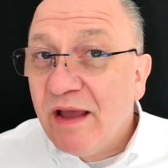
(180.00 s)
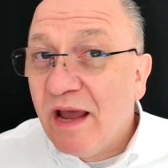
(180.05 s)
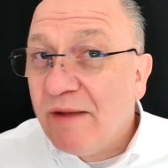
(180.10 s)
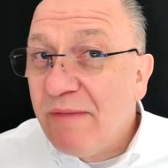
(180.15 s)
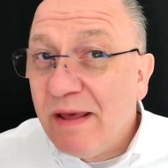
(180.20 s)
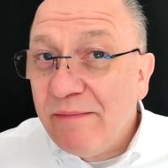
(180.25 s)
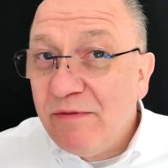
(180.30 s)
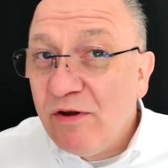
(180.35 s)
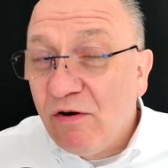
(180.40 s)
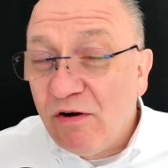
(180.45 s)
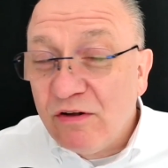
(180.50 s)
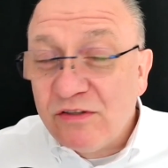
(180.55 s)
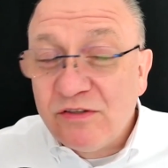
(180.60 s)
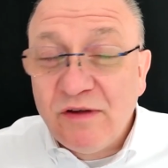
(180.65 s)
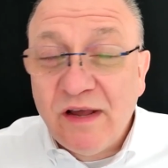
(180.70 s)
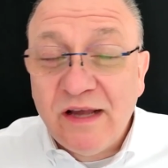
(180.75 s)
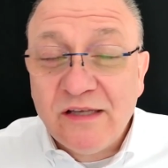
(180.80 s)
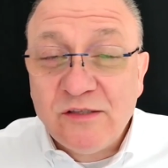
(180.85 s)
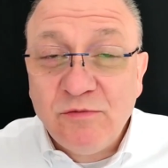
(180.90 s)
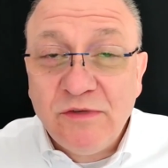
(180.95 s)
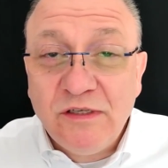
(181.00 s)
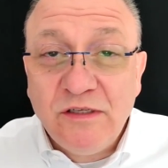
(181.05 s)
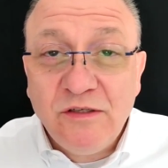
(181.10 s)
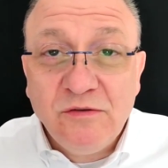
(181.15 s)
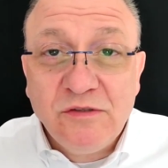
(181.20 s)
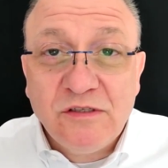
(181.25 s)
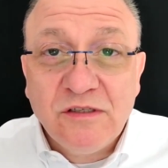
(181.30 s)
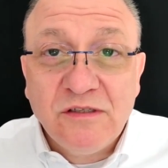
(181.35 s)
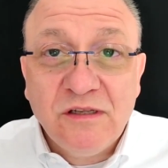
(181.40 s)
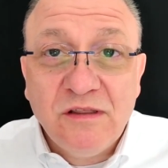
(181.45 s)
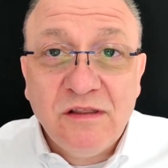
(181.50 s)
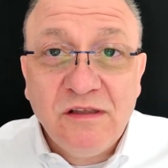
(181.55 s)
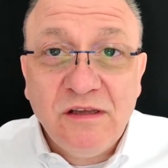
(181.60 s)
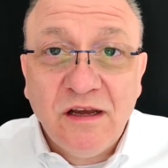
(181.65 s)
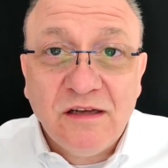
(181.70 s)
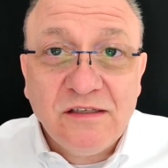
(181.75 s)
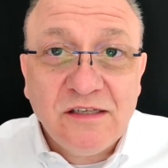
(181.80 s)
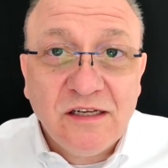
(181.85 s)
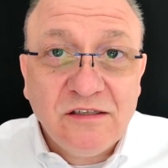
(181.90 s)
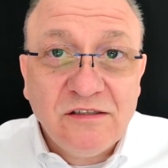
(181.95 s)
And maybe also, as we use it in
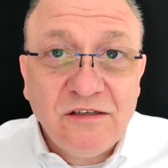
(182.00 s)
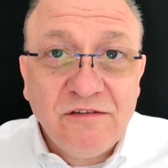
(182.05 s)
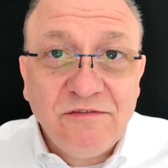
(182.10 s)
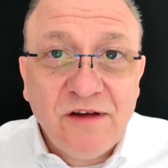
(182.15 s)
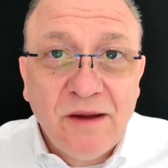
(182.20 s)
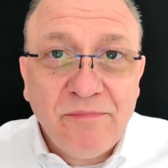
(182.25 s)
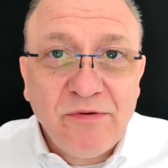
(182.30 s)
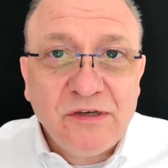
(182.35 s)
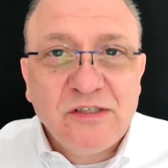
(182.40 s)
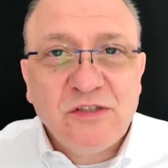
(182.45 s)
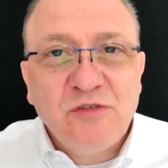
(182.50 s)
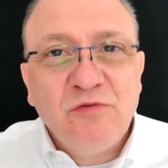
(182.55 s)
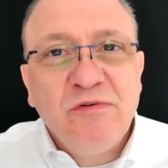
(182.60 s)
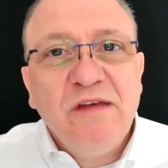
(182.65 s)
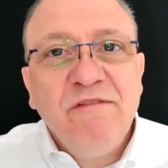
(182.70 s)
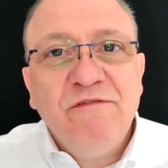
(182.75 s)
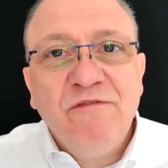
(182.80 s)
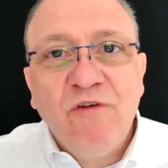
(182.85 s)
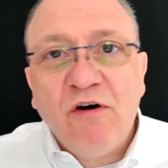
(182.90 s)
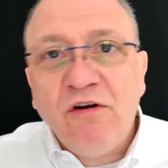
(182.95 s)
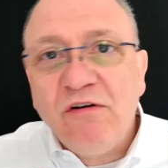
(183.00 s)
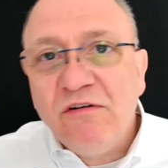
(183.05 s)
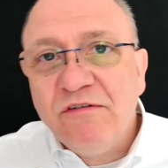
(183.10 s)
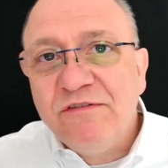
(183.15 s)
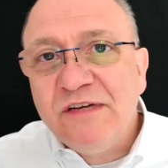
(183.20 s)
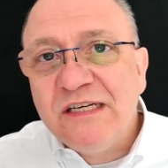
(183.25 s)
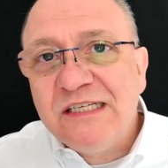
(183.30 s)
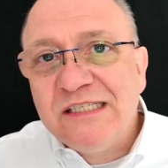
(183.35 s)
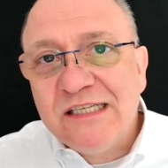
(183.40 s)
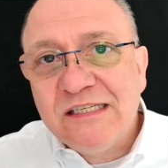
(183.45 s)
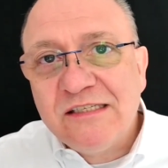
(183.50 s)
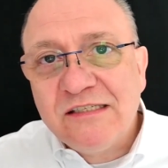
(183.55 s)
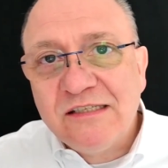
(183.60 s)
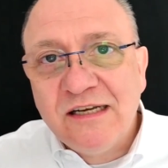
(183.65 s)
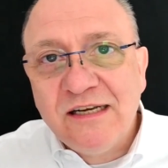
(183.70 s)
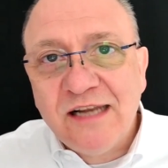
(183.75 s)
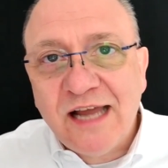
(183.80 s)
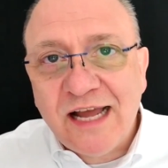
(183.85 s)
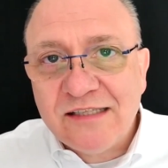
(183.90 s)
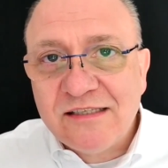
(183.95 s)
the identity fabrics, to evolve
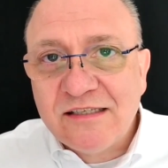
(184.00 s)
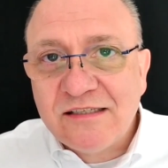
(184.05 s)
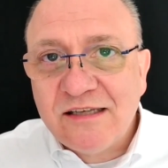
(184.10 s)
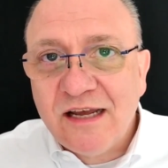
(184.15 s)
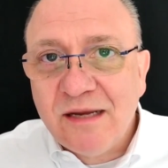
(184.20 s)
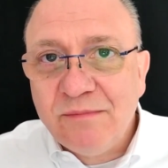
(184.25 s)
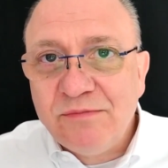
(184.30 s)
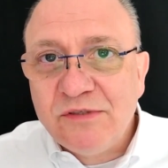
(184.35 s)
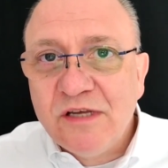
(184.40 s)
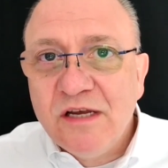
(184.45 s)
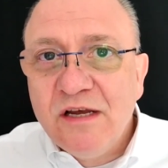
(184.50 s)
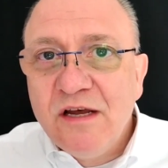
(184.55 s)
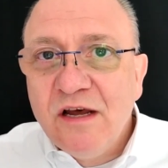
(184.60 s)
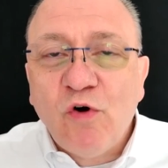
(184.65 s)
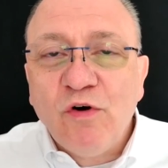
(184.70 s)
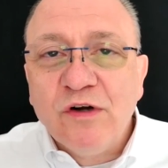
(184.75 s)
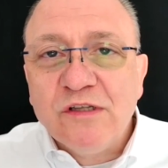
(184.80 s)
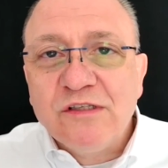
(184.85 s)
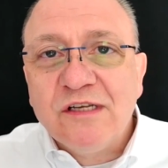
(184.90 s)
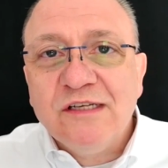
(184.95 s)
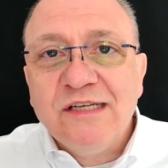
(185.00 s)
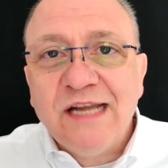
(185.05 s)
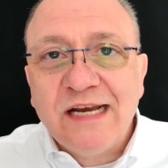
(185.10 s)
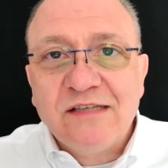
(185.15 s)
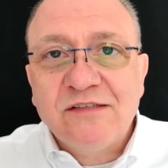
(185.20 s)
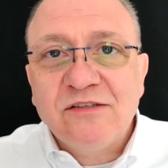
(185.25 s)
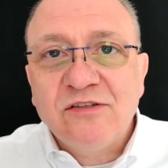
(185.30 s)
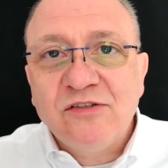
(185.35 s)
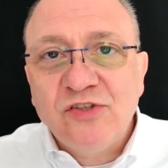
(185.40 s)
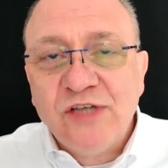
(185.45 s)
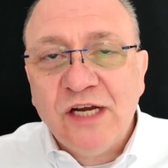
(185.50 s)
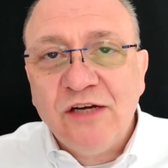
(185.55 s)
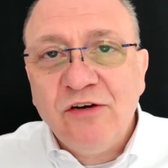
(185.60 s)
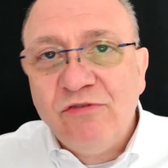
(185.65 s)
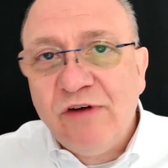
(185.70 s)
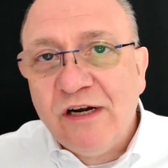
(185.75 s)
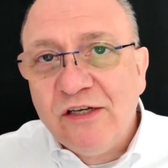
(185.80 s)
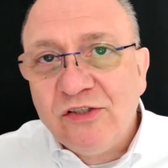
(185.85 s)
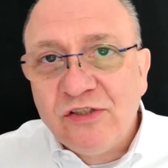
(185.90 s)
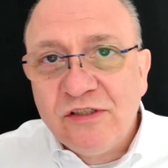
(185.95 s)
existing landscapes towards a next
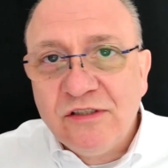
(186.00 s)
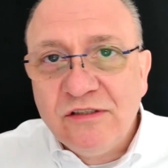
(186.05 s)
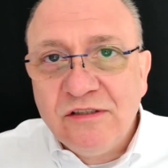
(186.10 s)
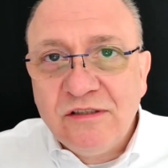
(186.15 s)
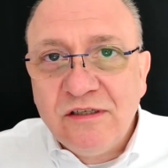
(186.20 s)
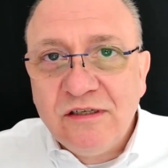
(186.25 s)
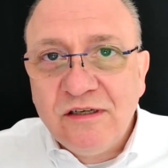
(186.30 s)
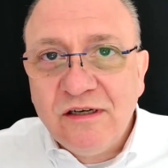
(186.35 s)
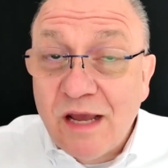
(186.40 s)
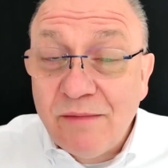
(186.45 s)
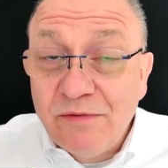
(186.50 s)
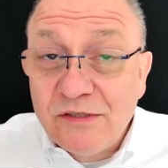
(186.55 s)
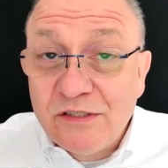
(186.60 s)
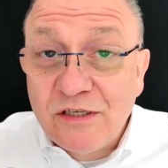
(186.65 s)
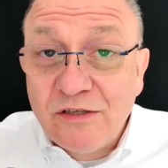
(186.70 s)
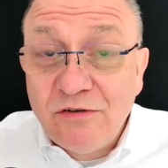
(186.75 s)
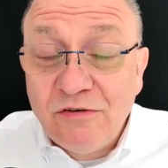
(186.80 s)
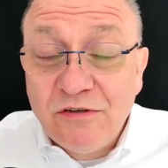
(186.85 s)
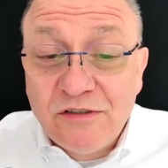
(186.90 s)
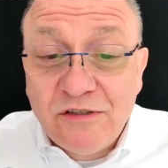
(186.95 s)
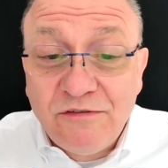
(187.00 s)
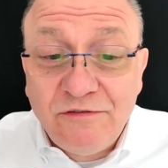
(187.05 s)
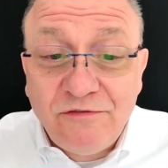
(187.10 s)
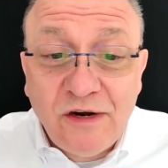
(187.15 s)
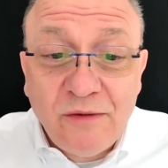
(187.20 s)
generation cybersecurity